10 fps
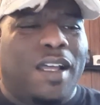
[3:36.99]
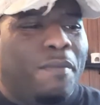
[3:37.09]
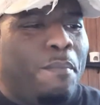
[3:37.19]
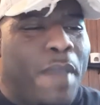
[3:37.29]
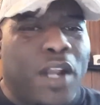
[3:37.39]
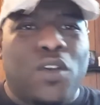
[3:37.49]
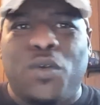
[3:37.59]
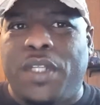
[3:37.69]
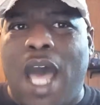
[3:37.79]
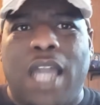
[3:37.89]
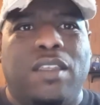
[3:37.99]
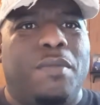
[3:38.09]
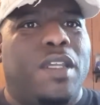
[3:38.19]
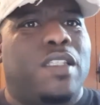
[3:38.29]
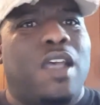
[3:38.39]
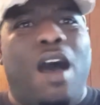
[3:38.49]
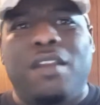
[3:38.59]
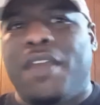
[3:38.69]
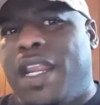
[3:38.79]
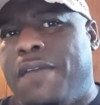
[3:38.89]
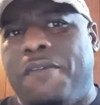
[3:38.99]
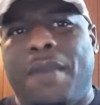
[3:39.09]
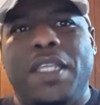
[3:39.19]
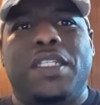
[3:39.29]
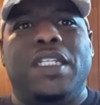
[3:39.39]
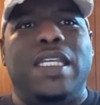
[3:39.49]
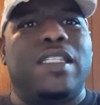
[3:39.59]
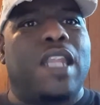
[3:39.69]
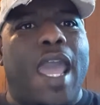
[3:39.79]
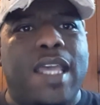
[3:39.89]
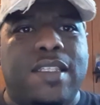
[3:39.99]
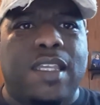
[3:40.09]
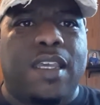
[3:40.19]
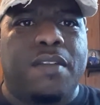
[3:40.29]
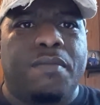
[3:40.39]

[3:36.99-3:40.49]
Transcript: medical documents. All of that information is an asset.